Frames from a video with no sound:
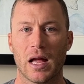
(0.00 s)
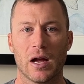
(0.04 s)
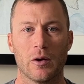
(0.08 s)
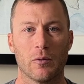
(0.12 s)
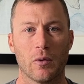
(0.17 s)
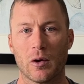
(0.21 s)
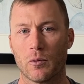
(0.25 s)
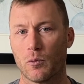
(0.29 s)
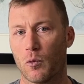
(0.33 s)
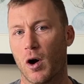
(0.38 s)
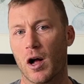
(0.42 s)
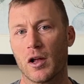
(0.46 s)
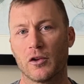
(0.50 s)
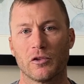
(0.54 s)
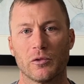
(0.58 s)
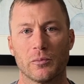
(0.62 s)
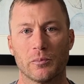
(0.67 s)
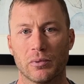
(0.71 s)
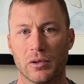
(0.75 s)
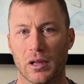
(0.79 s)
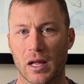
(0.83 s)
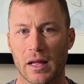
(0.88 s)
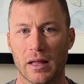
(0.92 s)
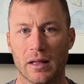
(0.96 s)
went and watched him
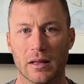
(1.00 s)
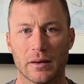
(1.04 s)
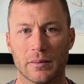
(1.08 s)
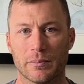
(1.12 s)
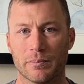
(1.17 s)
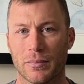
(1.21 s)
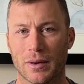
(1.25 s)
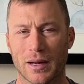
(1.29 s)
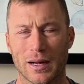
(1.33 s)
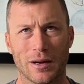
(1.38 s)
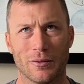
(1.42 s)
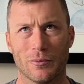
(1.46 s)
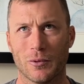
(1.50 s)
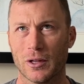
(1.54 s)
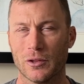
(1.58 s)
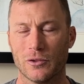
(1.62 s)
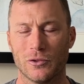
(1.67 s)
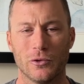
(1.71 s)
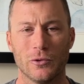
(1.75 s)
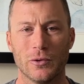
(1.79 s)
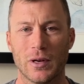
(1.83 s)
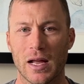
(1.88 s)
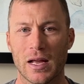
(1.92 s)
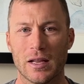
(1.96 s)
play, uh, what,
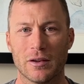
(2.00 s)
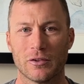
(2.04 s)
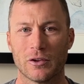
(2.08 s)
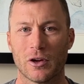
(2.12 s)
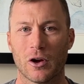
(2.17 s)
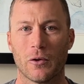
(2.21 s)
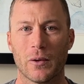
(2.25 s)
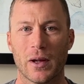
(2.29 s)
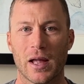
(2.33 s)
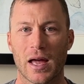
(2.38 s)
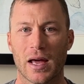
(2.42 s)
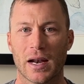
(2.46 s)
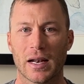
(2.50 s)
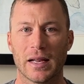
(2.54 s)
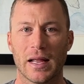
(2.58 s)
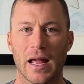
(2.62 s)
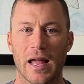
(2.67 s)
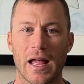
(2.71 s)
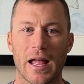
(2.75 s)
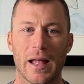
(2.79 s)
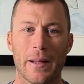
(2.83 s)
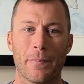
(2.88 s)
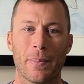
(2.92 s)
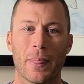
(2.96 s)
two days ago, he had a
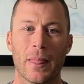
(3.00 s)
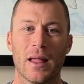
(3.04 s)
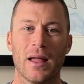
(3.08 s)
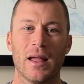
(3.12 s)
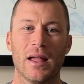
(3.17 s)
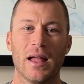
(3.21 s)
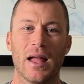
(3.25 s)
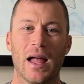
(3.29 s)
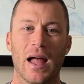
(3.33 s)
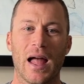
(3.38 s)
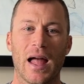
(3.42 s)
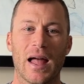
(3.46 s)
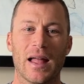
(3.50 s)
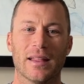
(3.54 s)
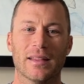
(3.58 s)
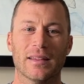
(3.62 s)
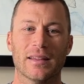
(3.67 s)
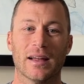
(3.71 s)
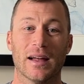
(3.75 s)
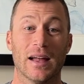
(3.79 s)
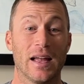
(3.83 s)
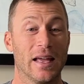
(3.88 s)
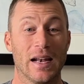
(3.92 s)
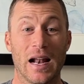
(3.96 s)
game. And,
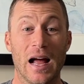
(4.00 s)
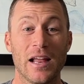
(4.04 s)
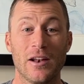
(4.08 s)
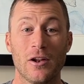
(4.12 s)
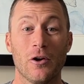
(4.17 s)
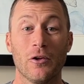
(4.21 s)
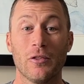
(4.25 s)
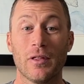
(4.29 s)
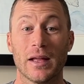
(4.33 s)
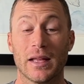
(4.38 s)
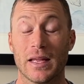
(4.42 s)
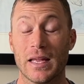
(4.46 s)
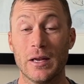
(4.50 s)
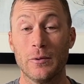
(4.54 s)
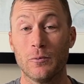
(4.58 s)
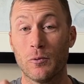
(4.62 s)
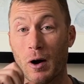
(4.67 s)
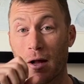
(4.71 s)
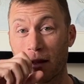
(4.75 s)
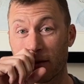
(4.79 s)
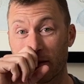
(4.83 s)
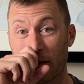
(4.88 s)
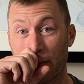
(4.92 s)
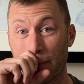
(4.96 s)
uh, and I know like he
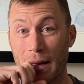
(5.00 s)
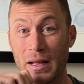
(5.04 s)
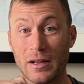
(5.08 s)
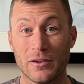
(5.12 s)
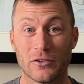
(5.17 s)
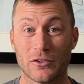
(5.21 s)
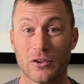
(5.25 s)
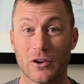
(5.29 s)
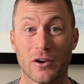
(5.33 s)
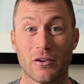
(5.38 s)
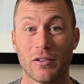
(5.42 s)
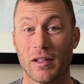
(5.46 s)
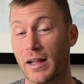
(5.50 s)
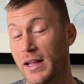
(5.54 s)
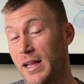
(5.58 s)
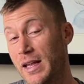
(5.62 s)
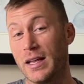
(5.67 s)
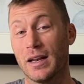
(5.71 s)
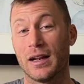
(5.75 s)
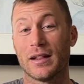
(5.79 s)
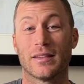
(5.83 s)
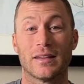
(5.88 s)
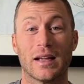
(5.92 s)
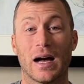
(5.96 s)
wants to make sure like he
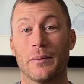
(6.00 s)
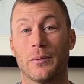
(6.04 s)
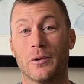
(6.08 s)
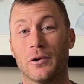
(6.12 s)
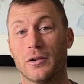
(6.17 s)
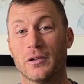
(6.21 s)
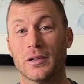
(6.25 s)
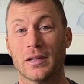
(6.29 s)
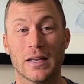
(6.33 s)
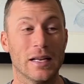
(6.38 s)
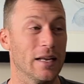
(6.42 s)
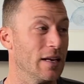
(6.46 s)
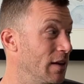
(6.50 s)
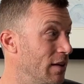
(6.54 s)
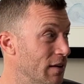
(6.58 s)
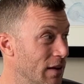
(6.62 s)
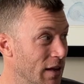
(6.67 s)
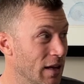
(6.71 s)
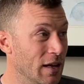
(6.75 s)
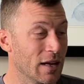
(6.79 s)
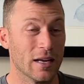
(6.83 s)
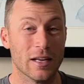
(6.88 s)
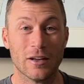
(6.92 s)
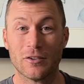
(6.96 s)
had a double and he
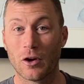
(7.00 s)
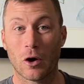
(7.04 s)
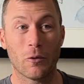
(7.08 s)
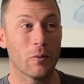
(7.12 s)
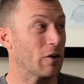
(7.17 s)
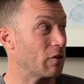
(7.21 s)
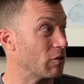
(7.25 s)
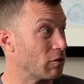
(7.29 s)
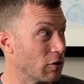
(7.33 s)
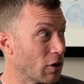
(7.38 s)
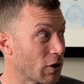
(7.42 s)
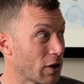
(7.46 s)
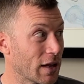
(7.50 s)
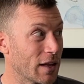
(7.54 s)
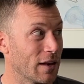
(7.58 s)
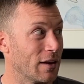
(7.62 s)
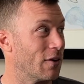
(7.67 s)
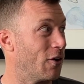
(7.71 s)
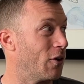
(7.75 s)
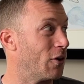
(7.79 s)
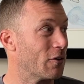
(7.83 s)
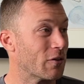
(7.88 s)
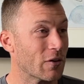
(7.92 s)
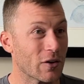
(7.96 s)
he's always looking
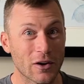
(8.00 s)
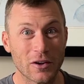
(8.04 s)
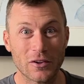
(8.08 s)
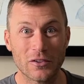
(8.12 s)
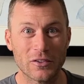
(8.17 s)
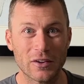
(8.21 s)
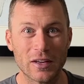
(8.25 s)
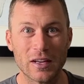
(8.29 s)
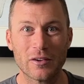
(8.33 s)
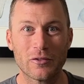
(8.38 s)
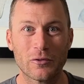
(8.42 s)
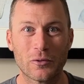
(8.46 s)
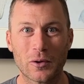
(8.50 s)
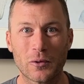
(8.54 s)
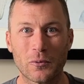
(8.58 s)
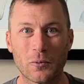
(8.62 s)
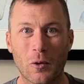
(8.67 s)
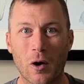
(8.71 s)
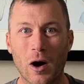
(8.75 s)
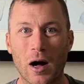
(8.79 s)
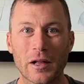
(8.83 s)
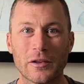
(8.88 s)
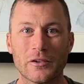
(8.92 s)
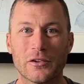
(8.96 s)
over to see if we're
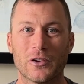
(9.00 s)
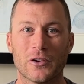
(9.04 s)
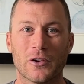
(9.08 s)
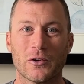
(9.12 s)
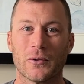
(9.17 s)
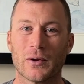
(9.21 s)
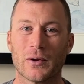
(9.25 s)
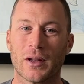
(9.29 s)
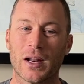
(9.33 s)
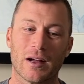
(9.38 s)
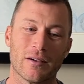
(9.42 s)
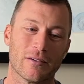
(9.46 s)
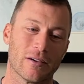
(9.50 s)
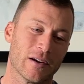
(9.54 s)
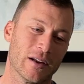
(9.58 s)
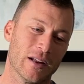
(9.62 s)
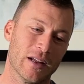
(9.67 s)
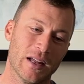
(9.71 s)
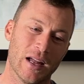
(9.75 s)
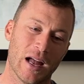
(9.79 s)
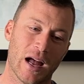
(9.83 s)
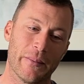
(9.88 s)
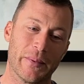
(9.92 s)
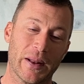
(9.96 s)
watching or whatever.
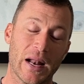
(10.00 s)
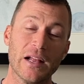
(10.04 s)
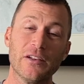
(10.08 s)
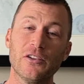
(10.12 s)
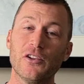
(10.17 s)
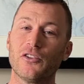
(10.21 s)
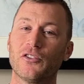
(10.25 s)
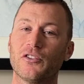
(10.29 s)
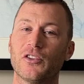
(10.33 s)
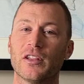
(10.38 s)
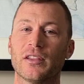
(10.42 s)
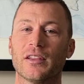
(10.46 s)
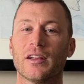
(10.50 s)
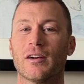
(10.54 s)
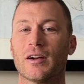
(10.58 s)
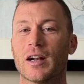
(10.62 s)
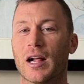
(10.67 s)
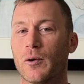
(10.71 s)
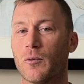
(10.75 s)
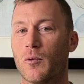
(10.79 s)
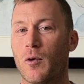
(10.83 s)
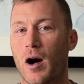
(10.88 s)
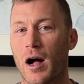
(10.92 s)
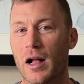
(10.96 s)
I mean, I just sit there and I
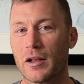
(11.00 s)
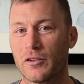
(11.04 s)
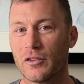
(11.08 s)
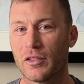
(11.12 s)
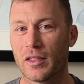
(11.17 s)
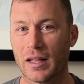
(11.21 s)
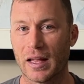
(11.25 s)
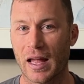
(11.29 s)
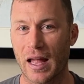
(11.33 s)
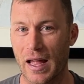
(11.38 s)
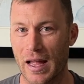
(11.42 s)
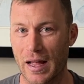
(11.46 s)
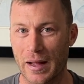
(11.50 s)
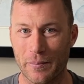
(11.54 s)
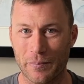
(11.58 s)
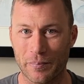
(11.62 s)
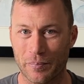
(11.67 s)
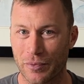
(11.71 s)
watch the game,